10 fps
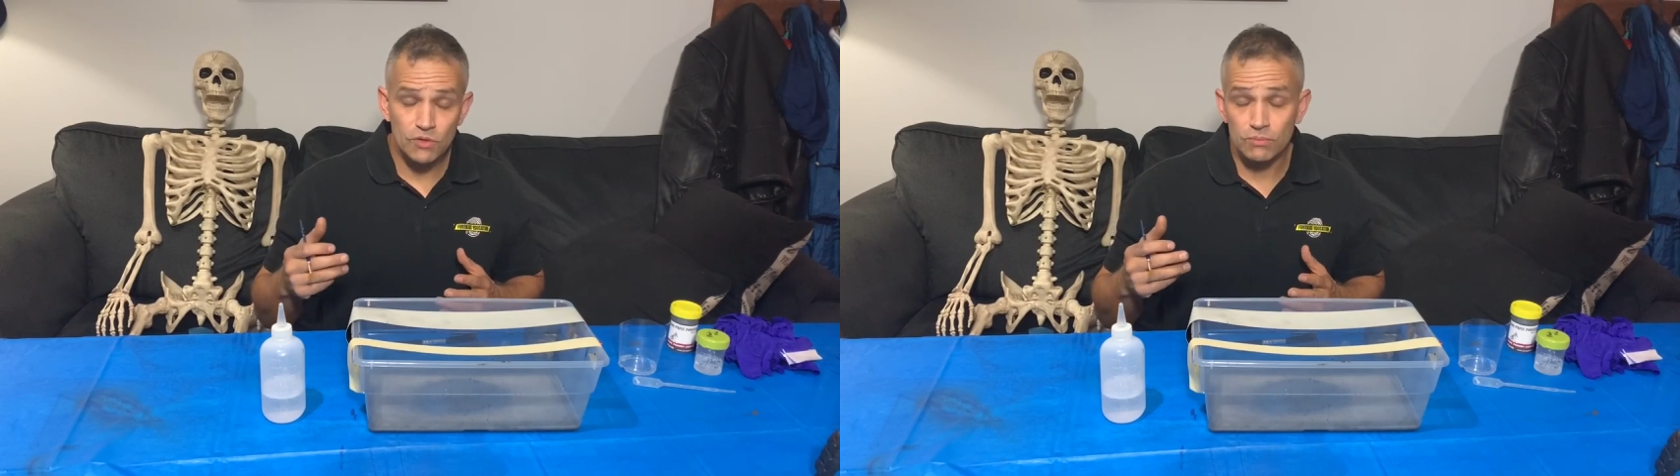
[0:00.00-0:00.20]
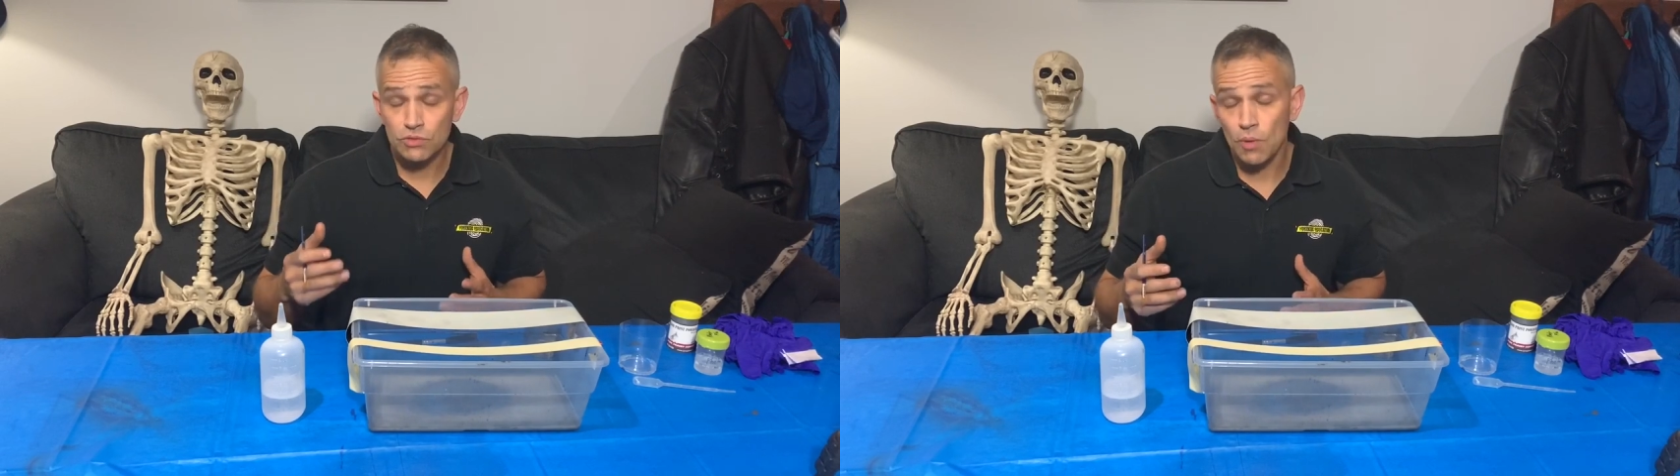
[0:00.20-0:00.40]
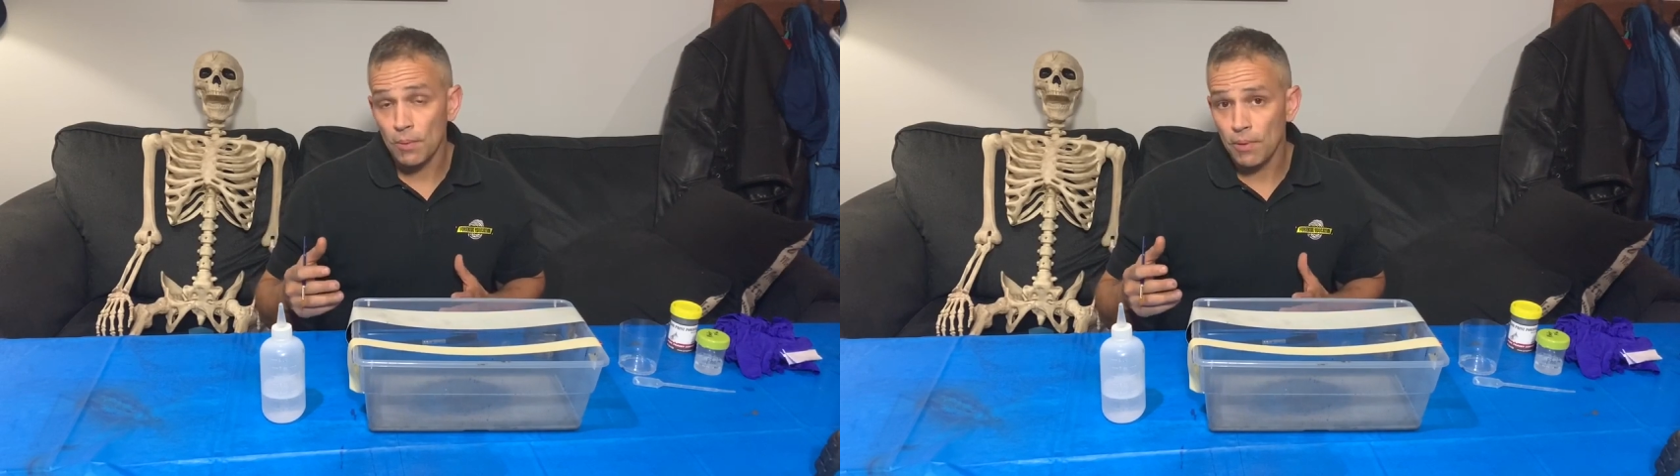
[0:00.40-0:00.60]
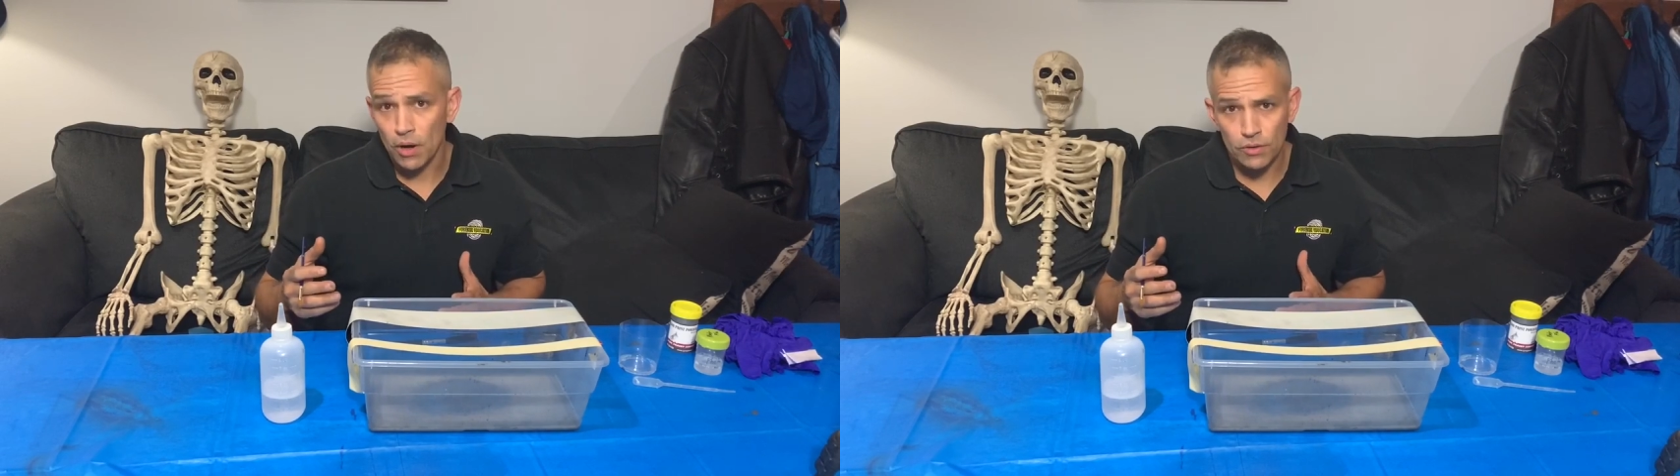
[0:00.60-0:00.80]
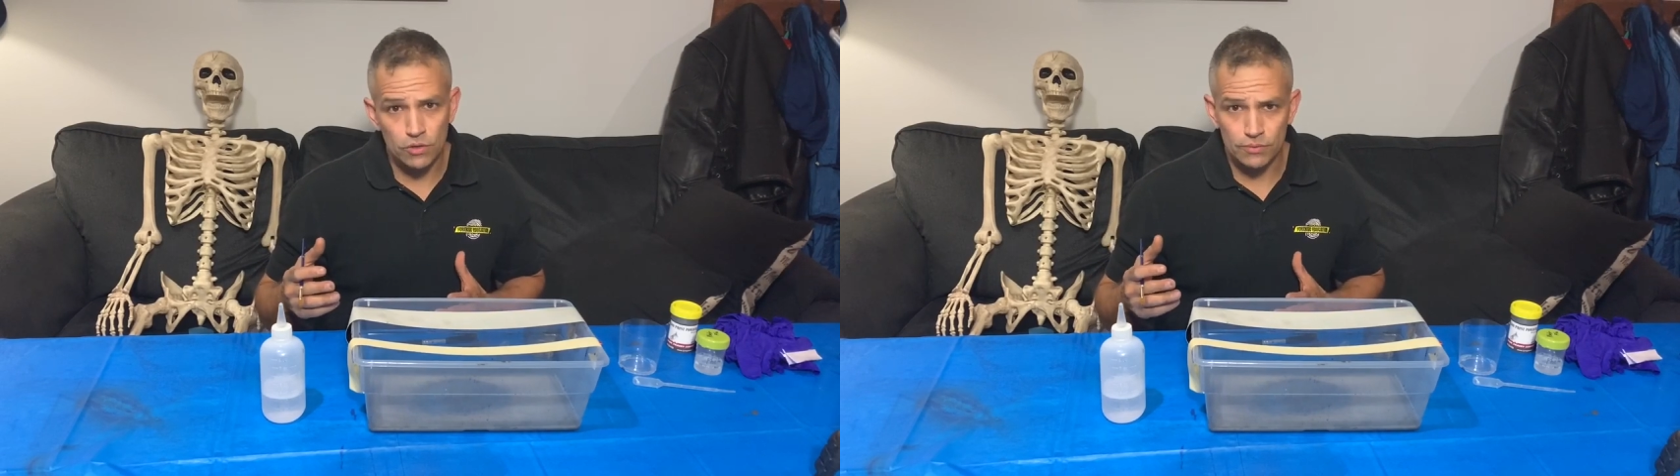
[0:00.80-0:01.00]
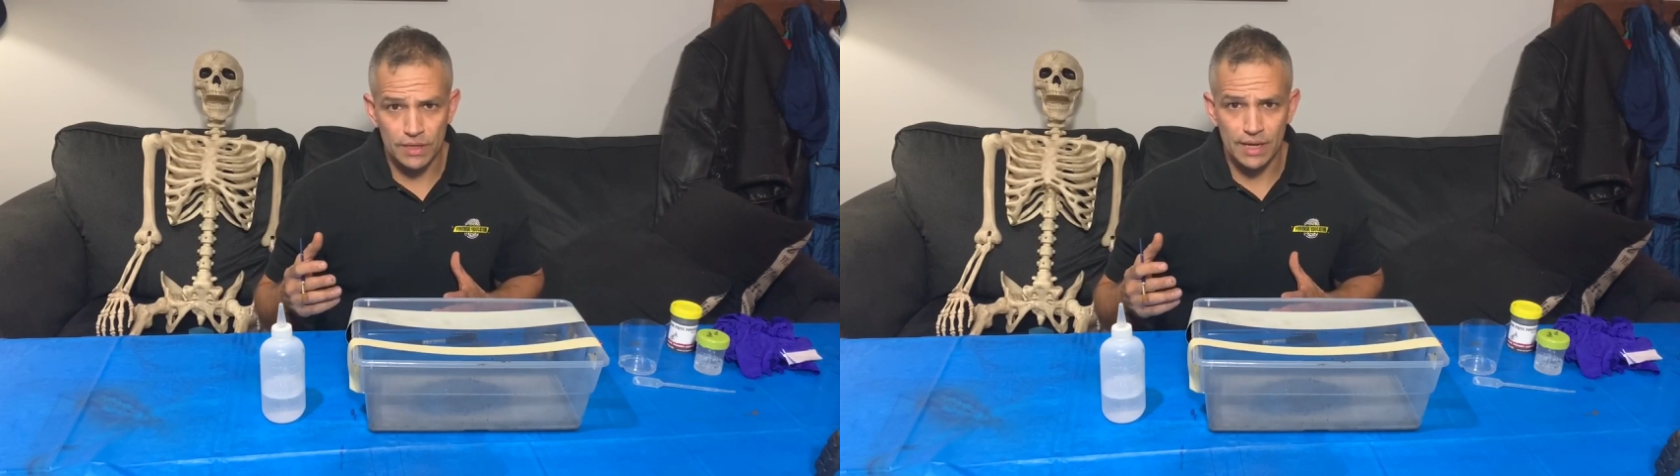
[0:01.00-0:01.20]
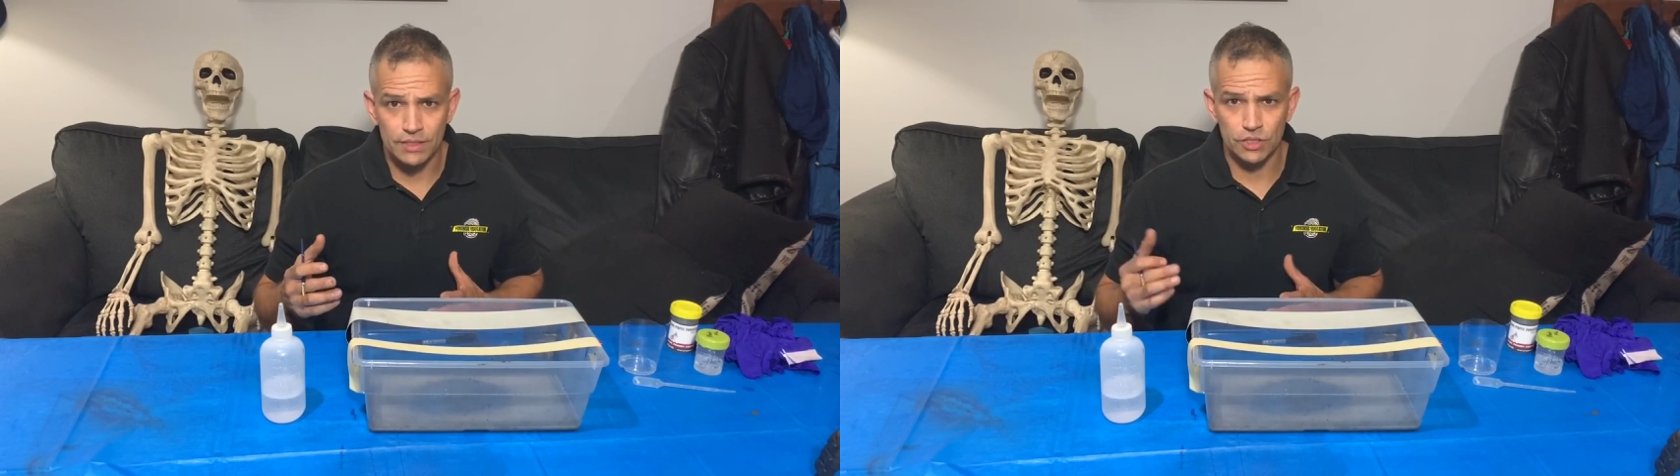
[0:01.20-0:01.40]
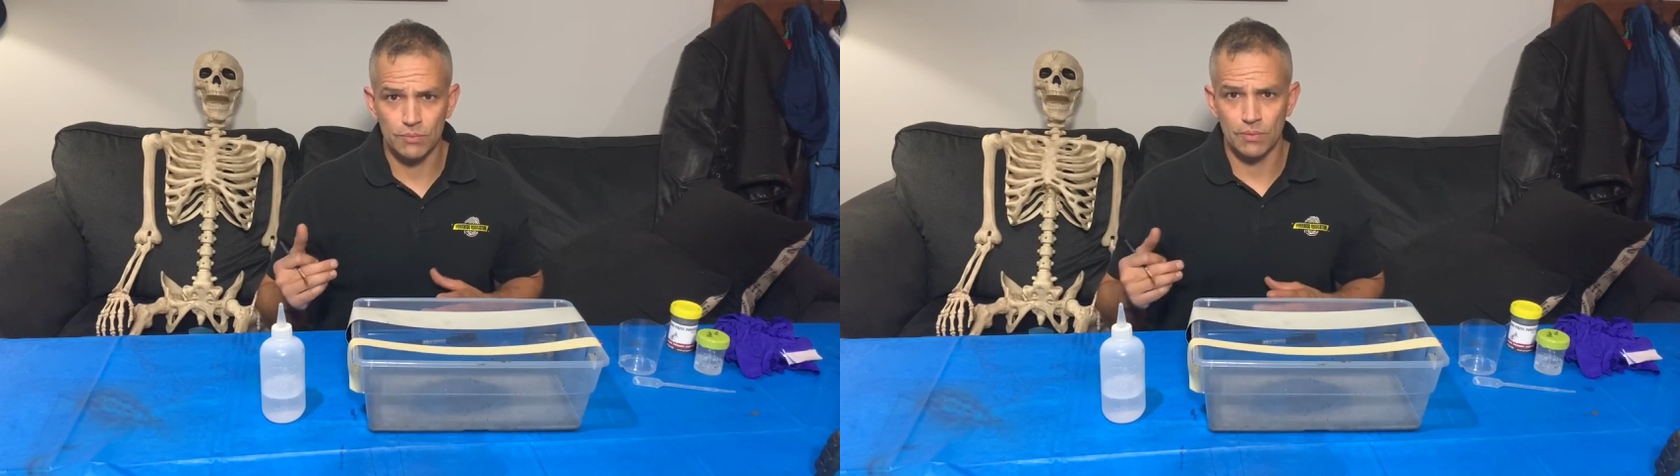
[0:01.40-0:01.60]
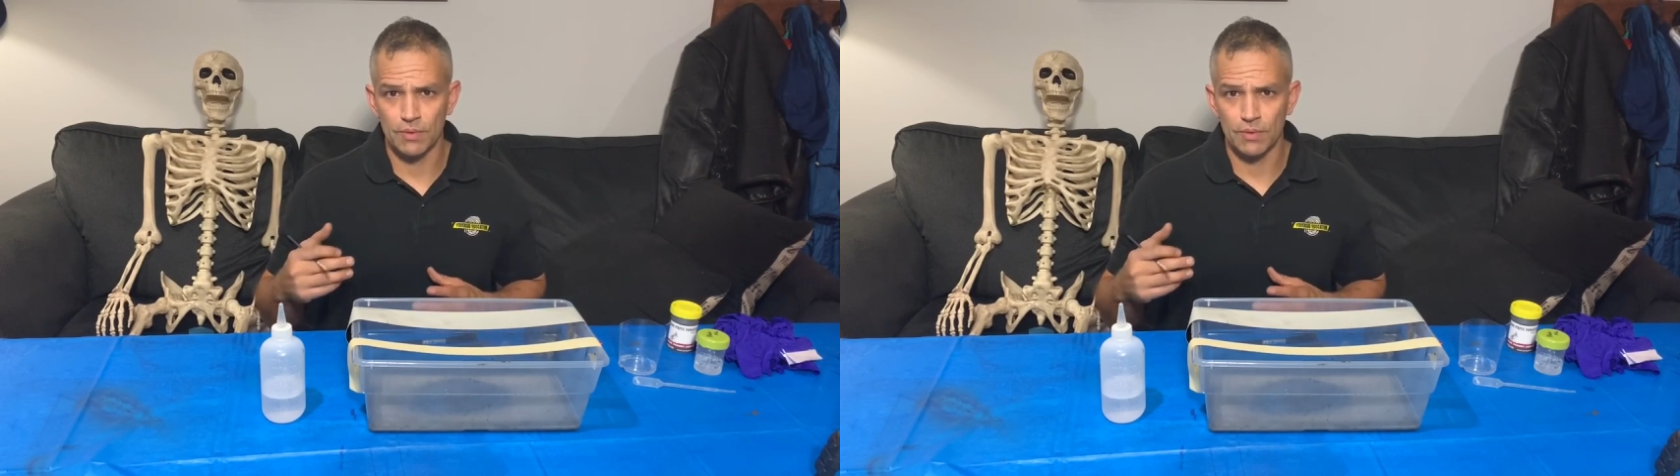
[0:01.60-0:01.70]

some small particle reagent when